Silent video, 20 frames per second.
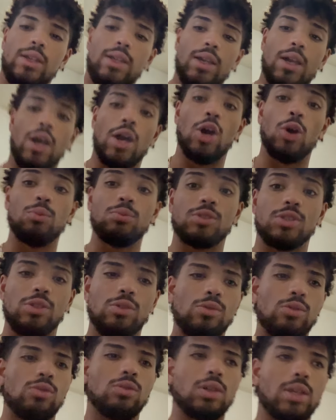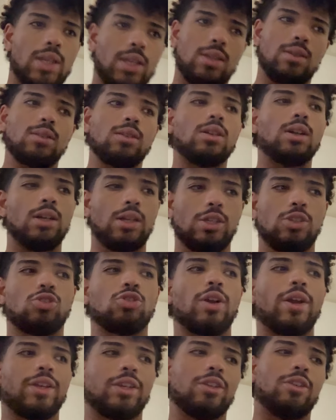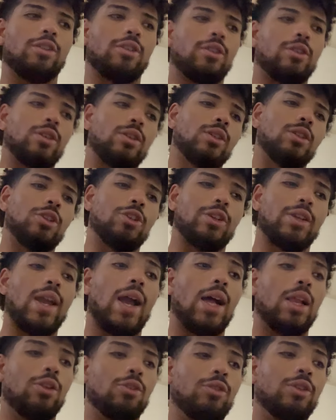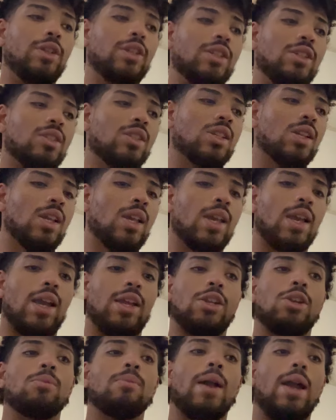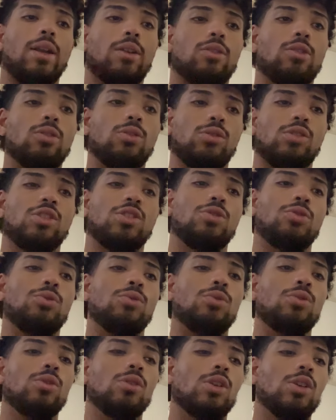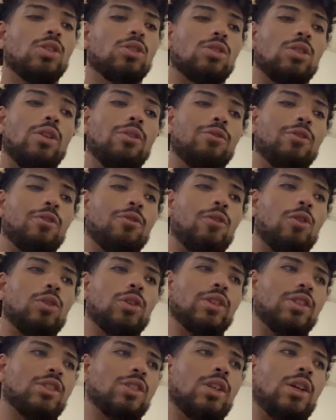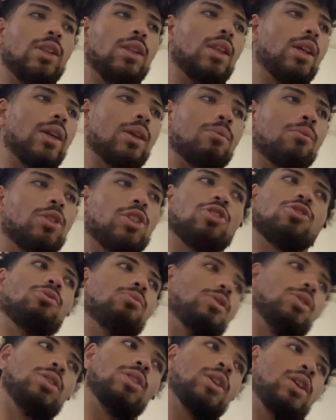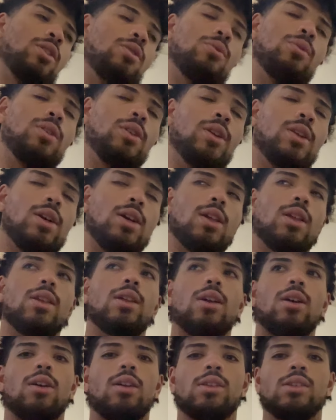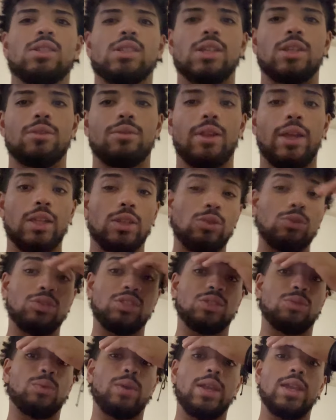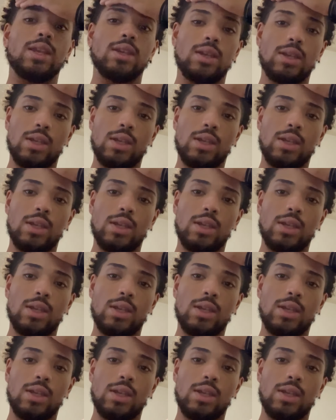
Helps you track your calories and your macros too. So if you're focused on like muscle building or whatnot, instead of like losing weight,